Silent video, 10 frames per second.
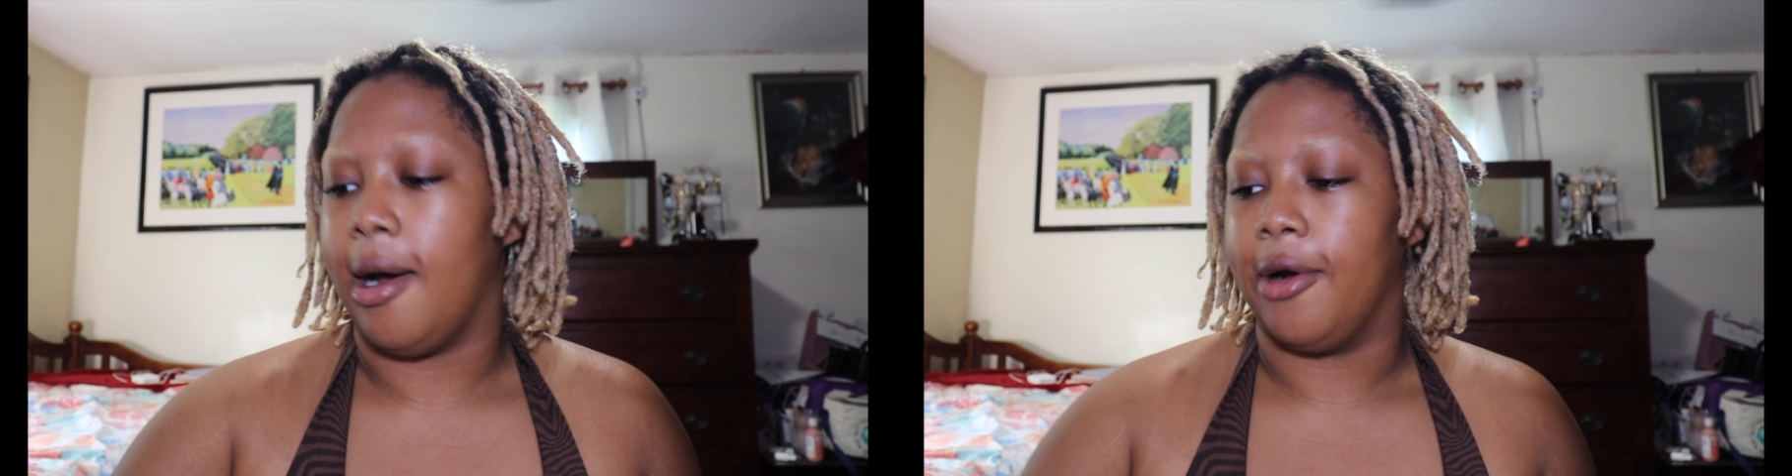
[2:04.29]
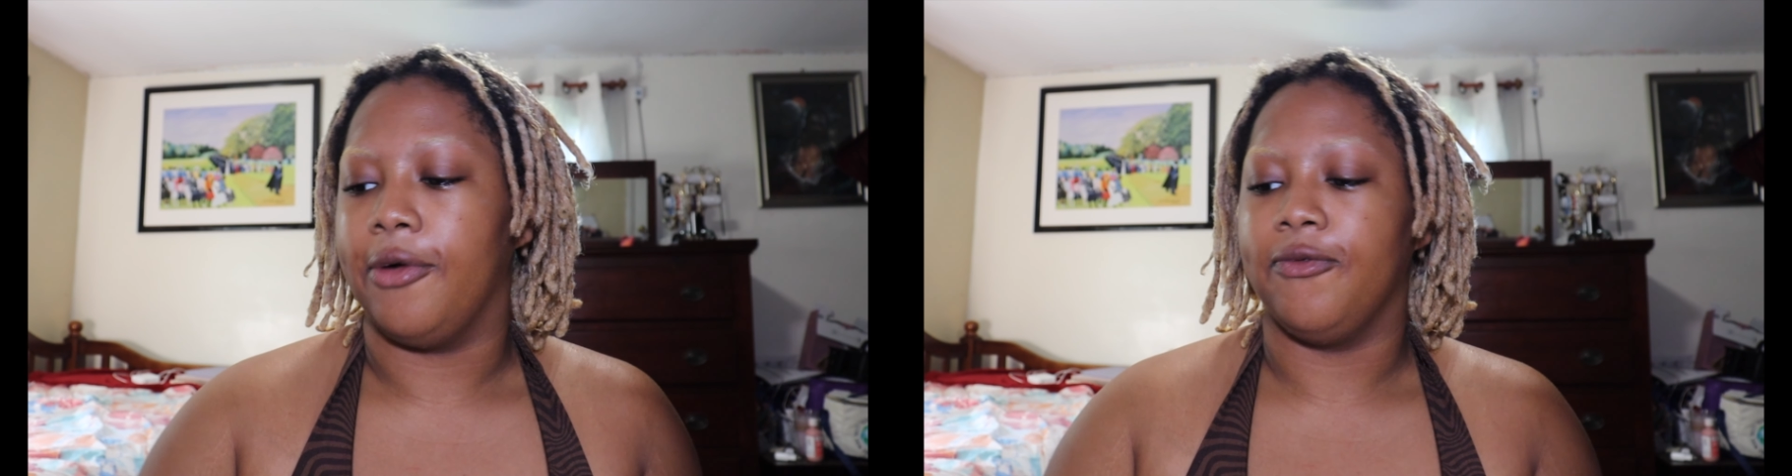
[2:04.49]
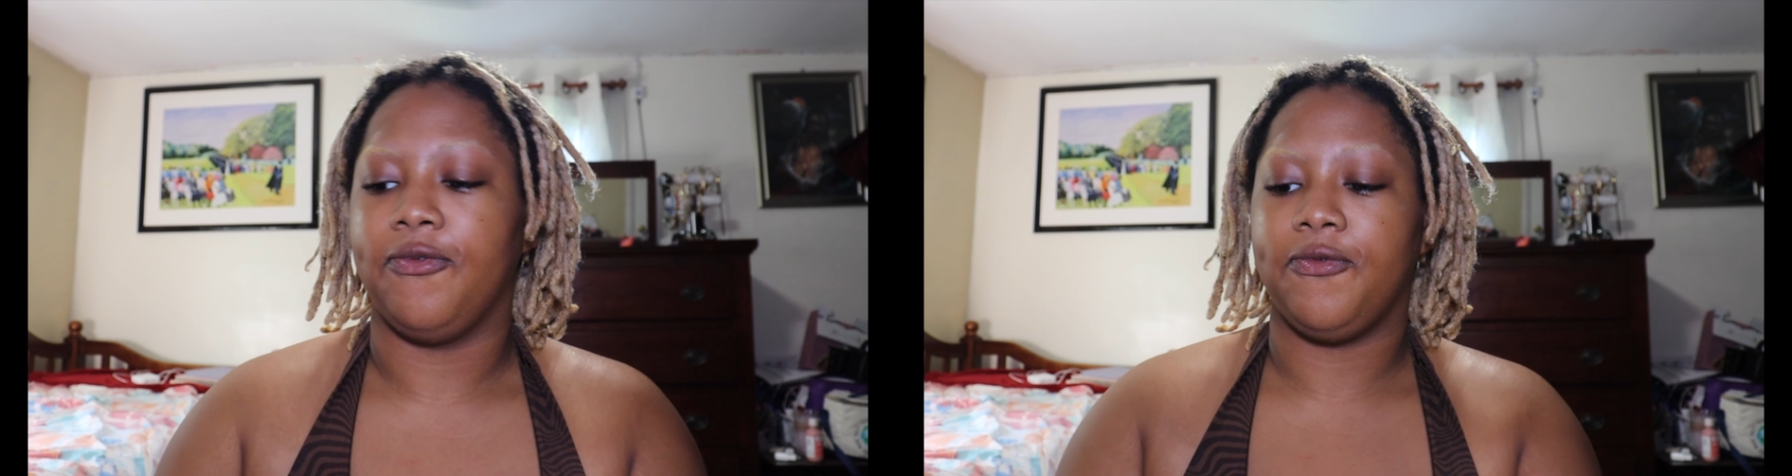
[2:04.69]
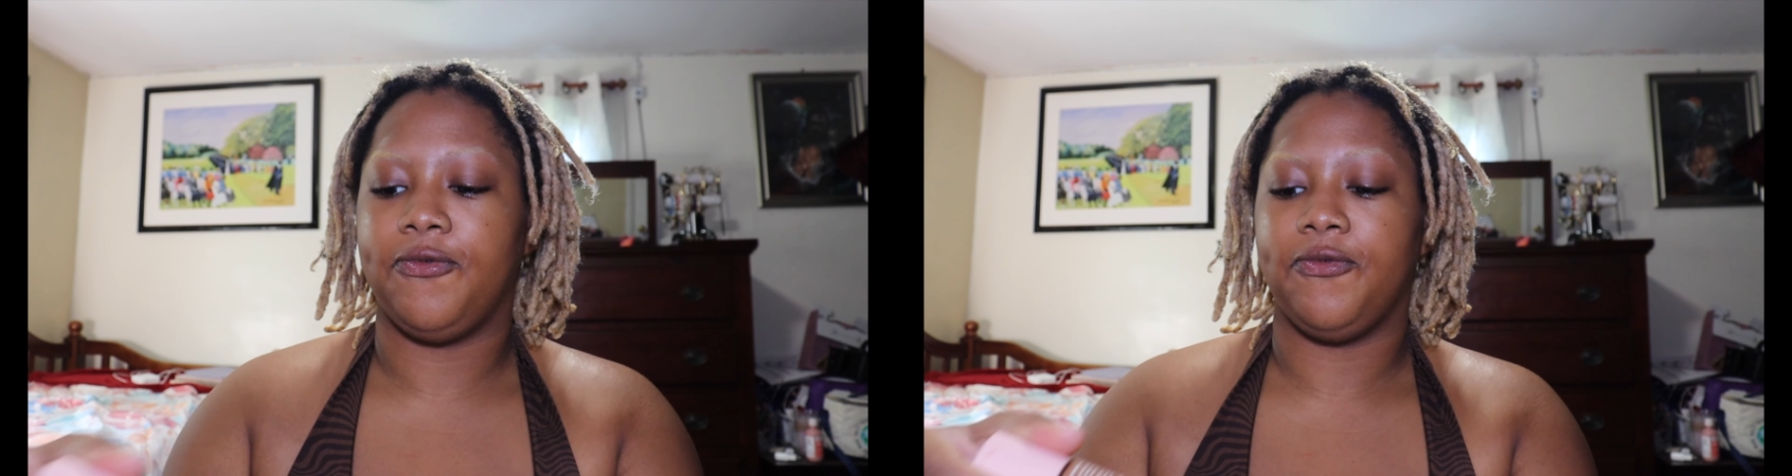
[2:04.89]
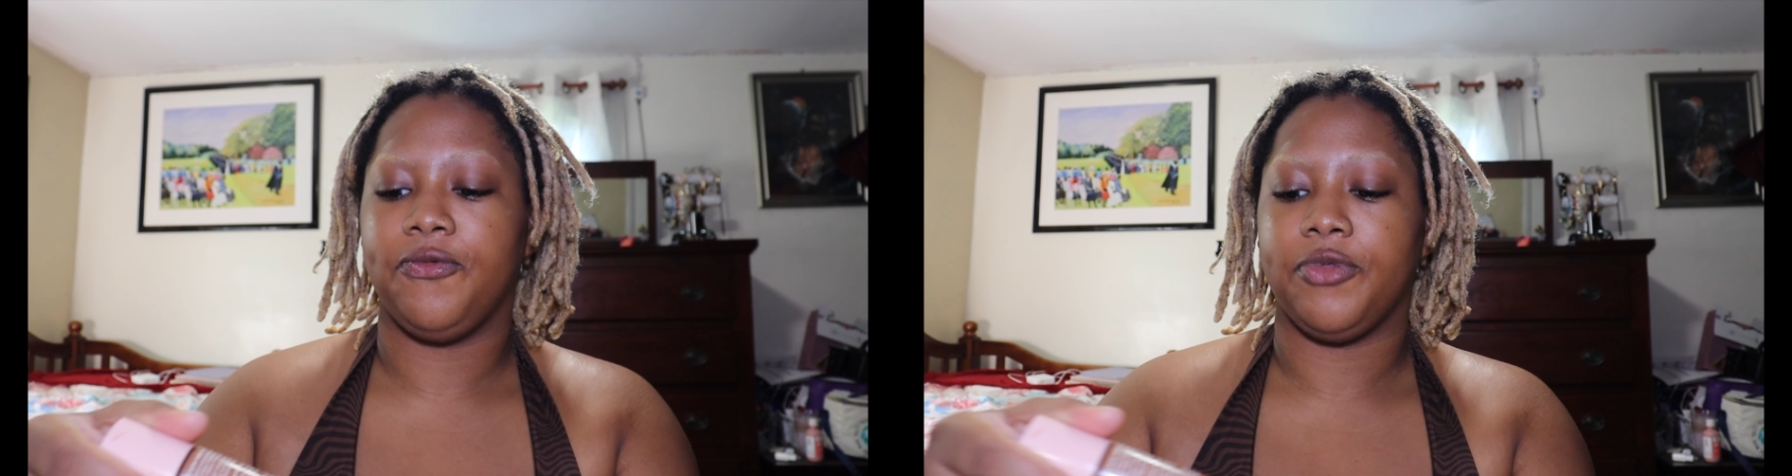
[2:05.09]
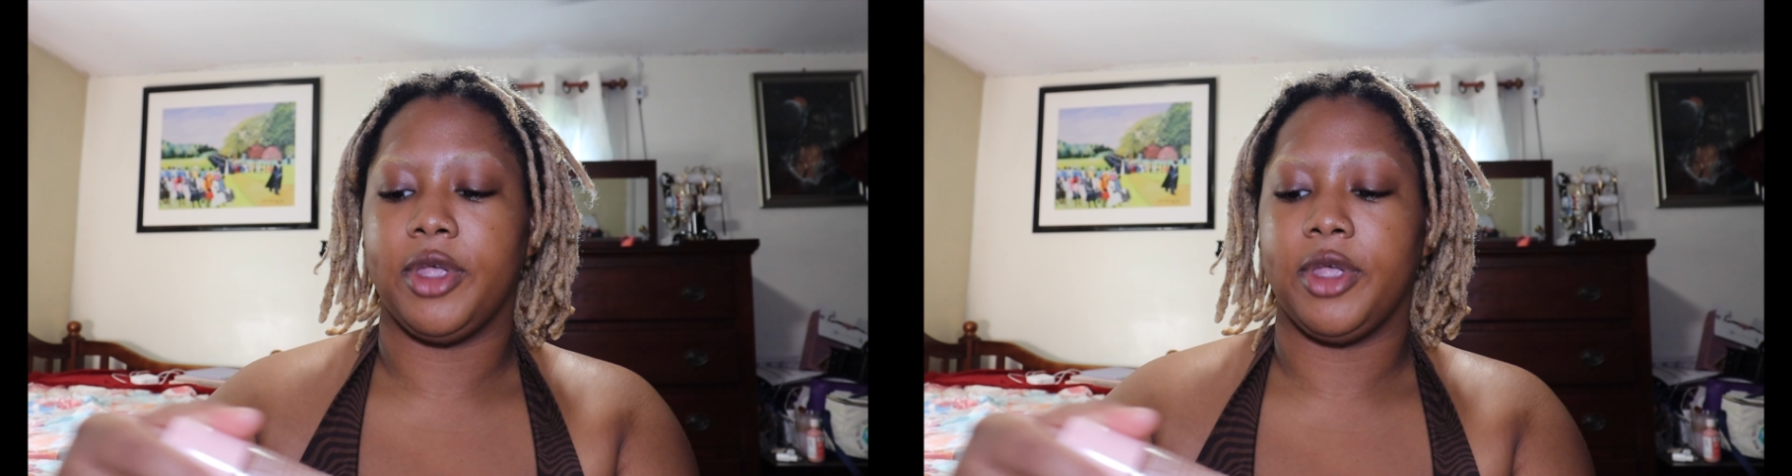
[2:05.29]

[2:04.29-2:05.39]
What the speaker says: of